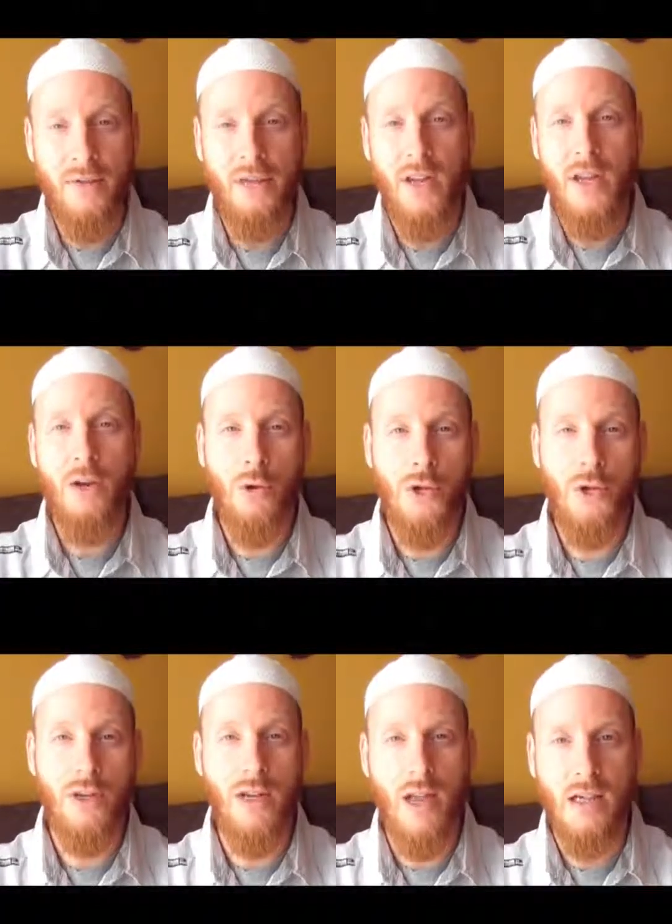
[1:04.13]
fifth
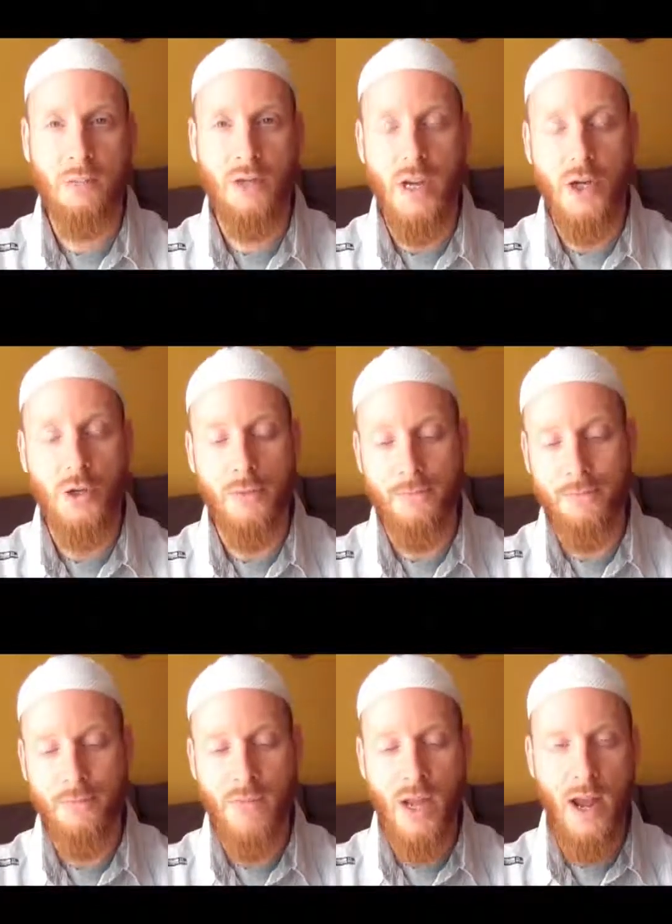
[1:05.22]
Christian explanation.
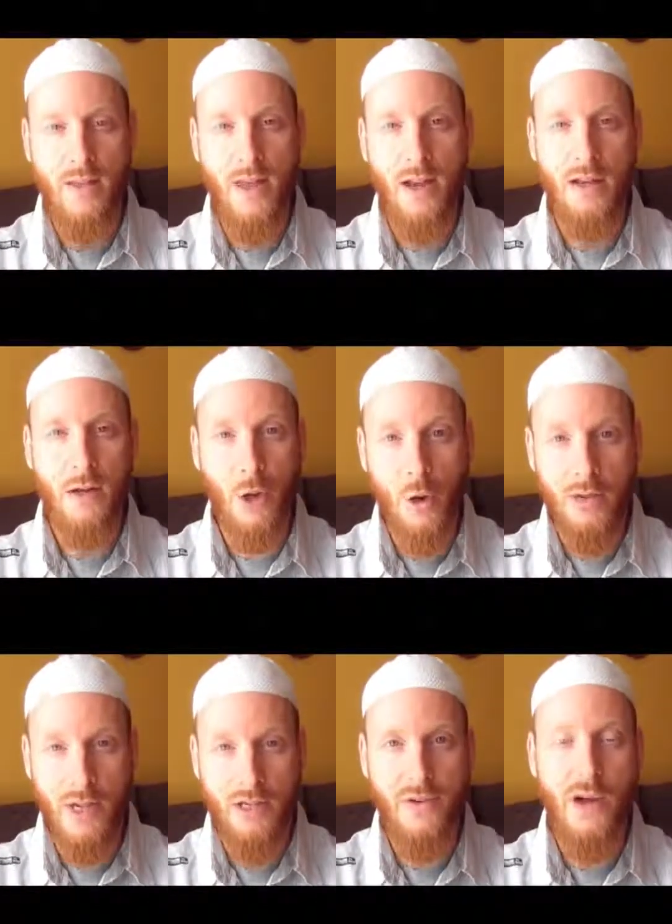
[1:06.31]
And that
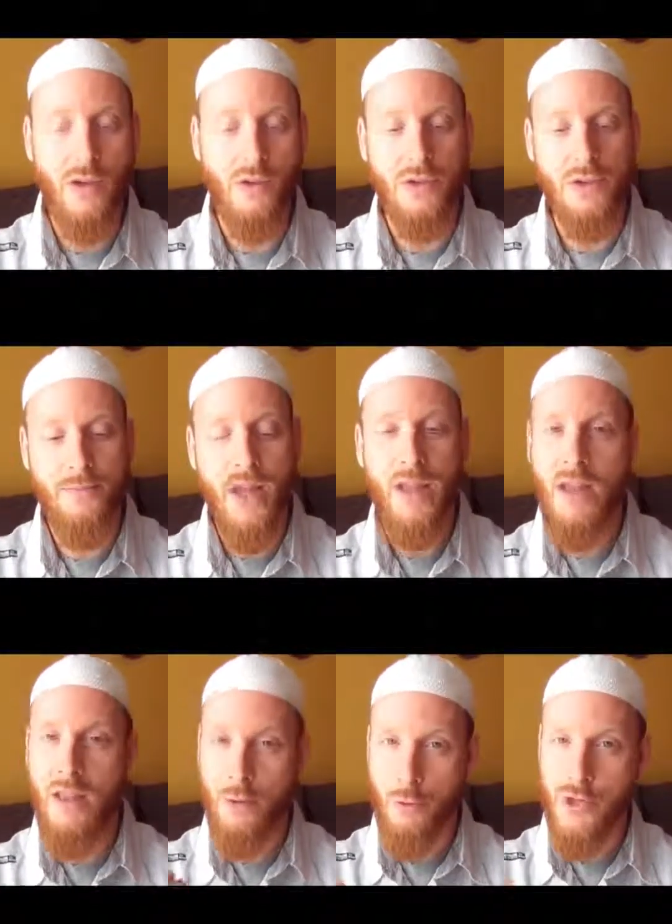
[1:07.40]
goes as follows.
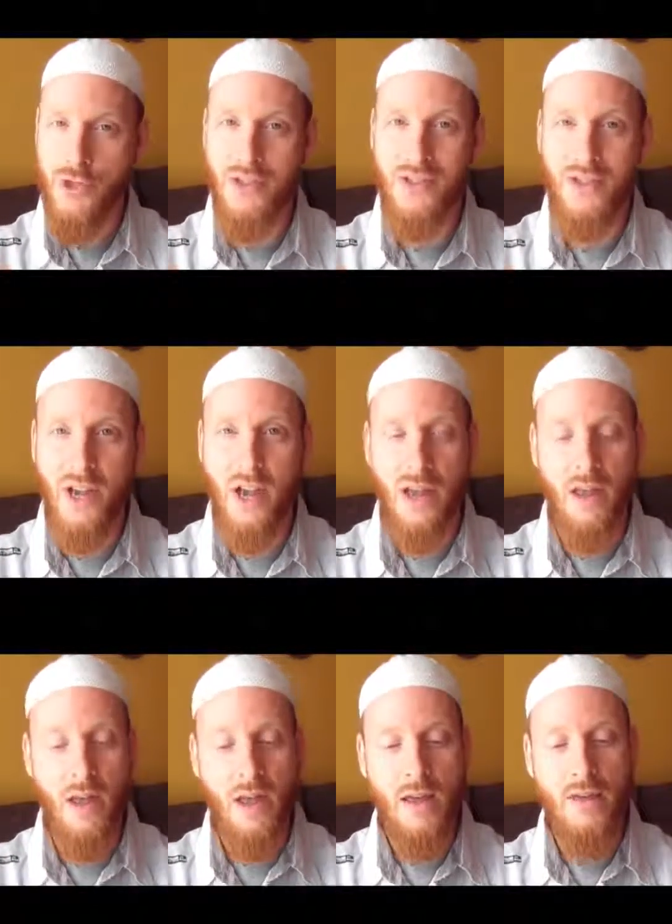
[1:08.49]
The Christians
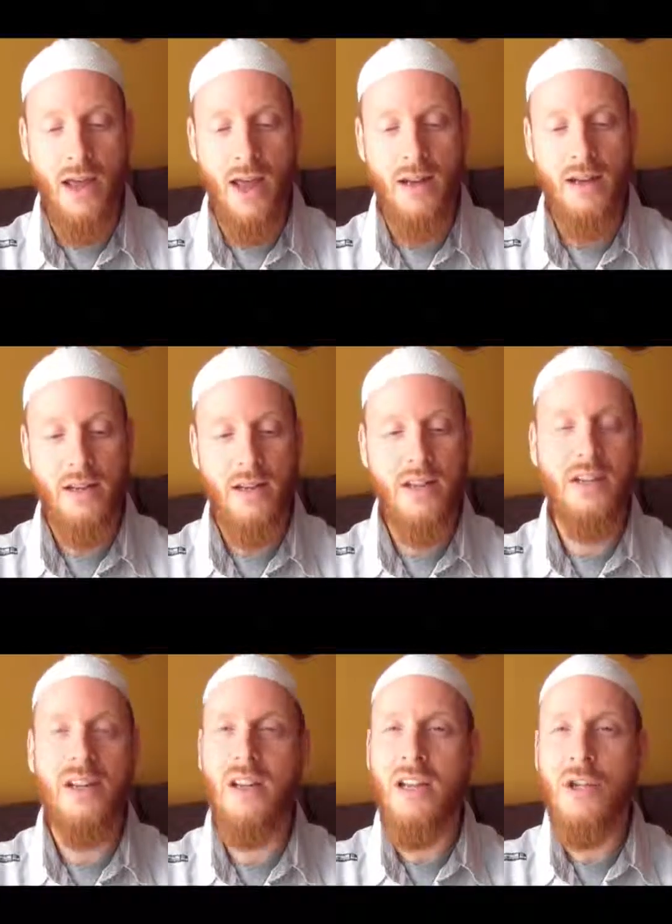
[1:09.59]
say that it's
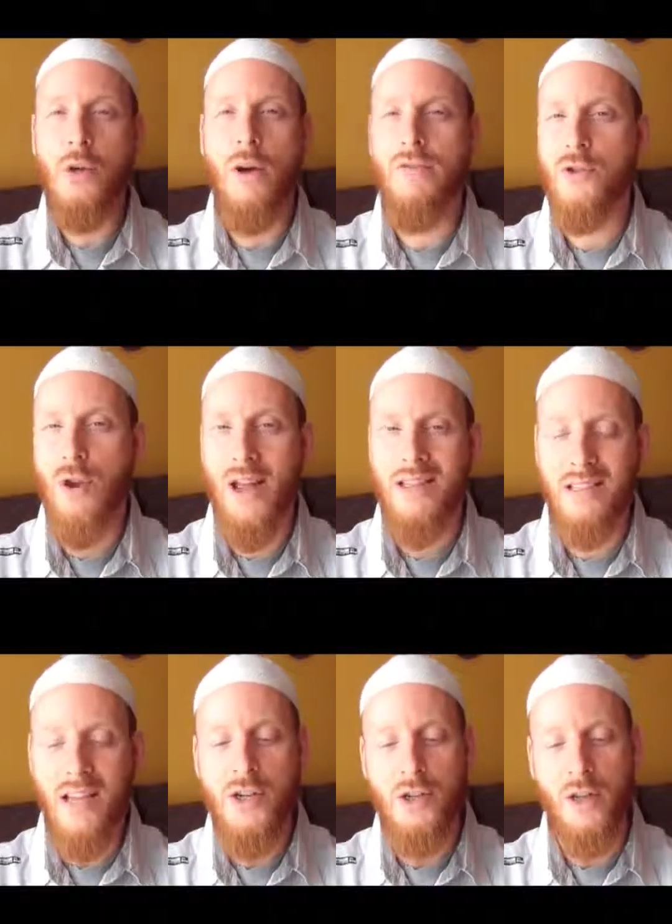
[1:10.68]
an issue of
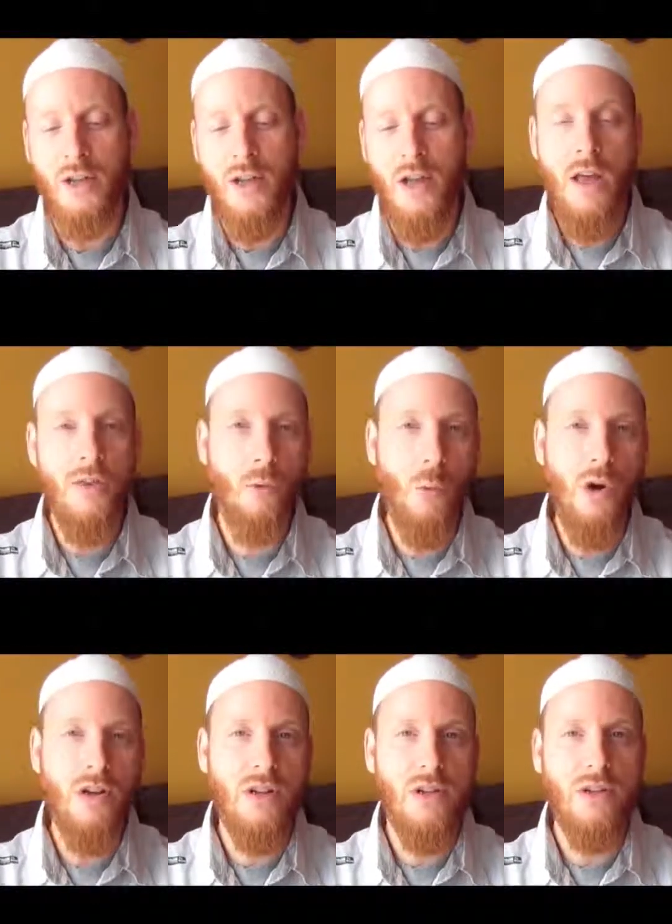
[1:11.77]
translation. The
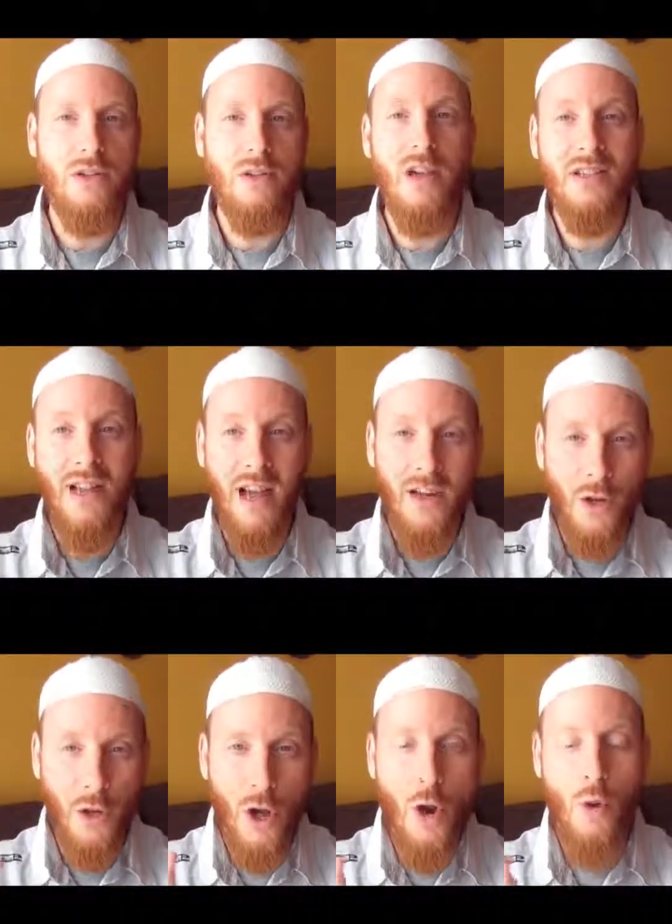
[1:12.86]
words "does not
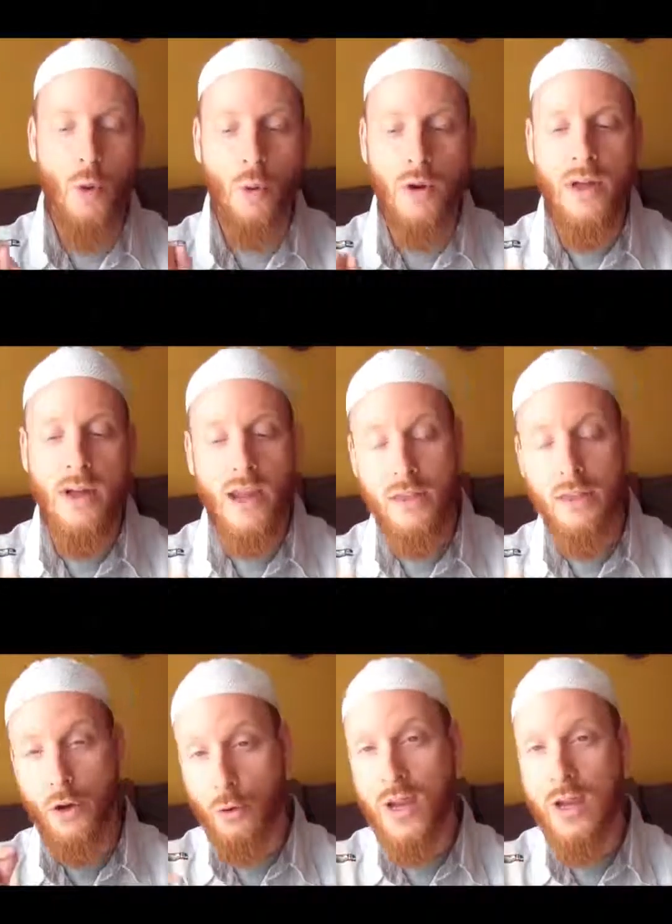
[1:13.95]
know" in
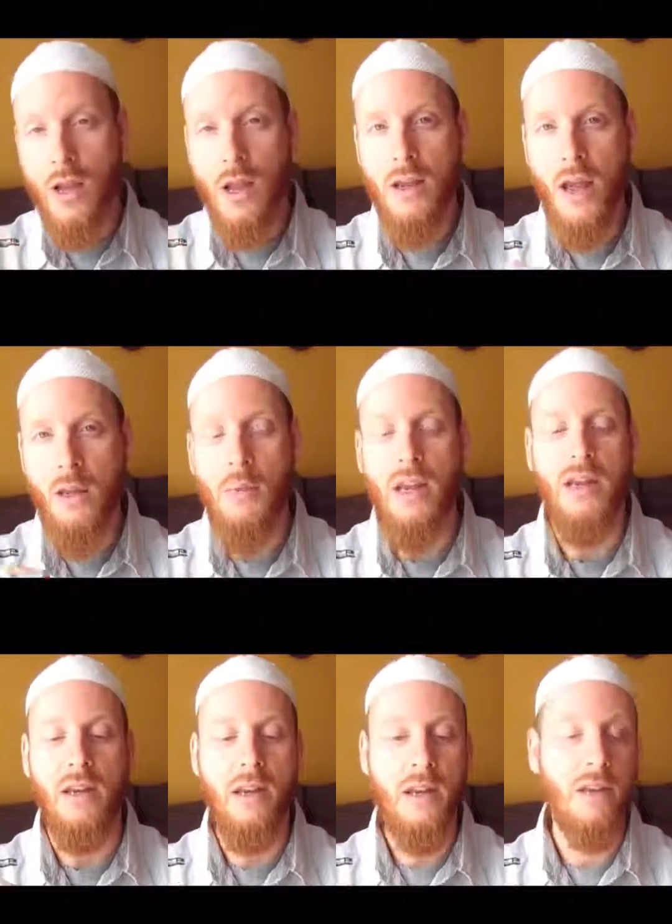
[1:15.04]
the Greek can
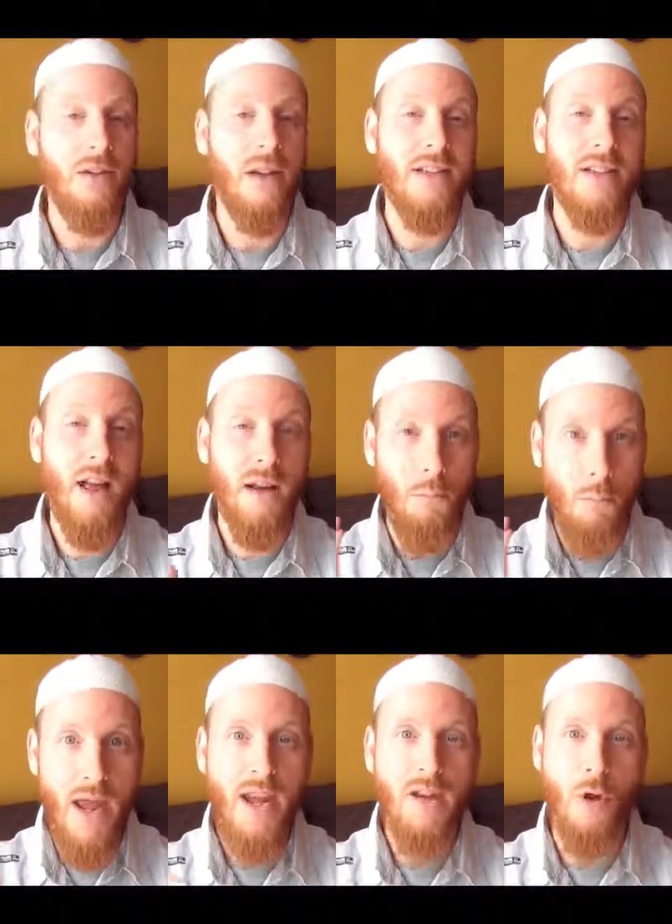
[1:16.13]
mean "does not
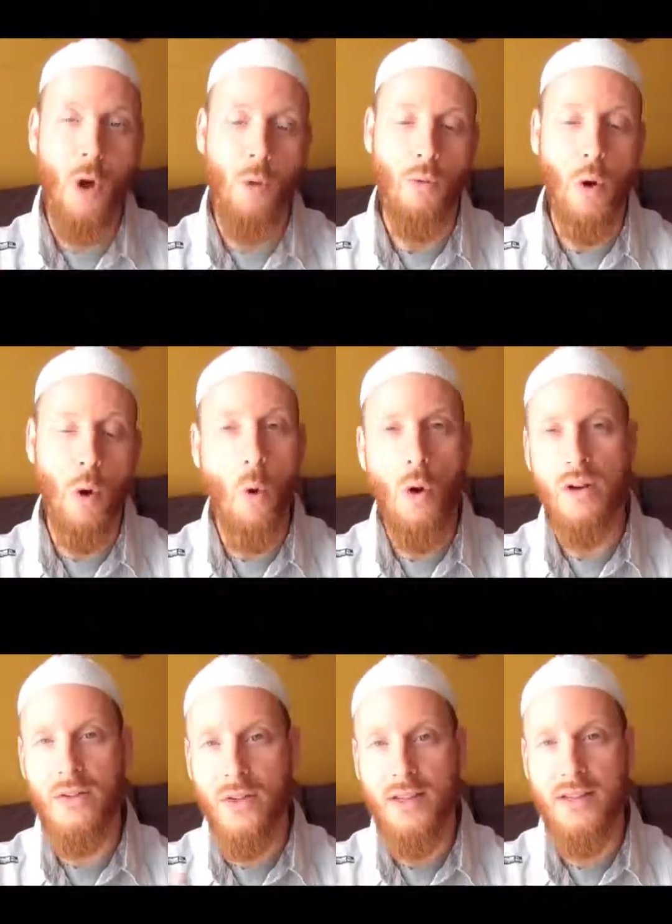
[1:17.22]
make known" or
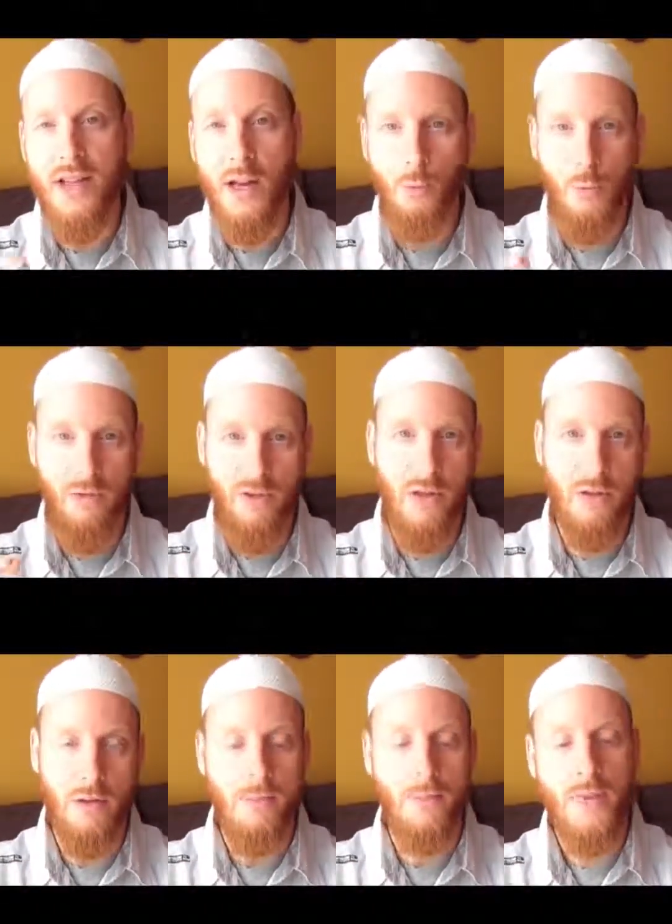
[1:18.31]
"does not
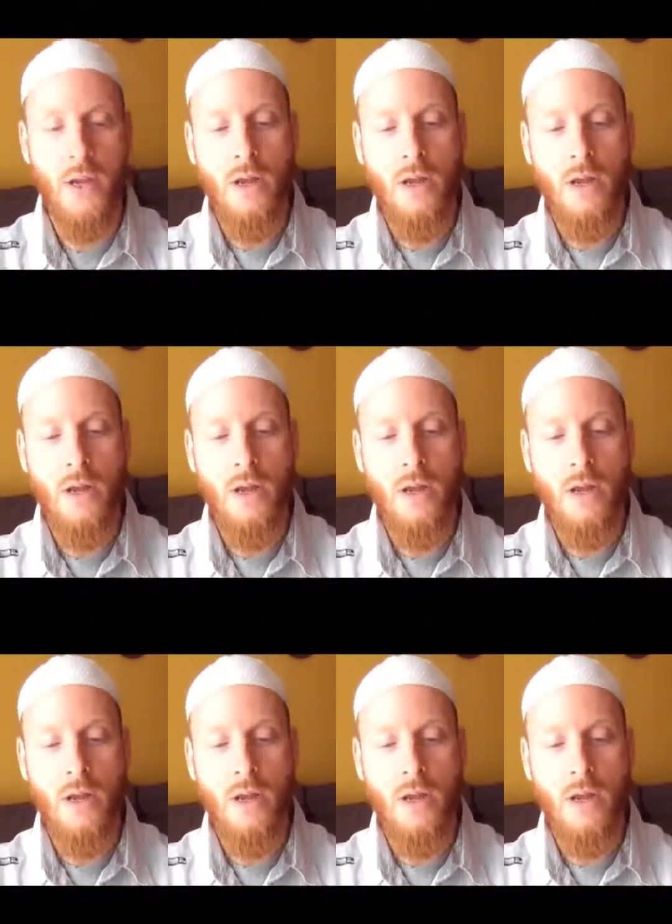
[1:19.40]
reveal."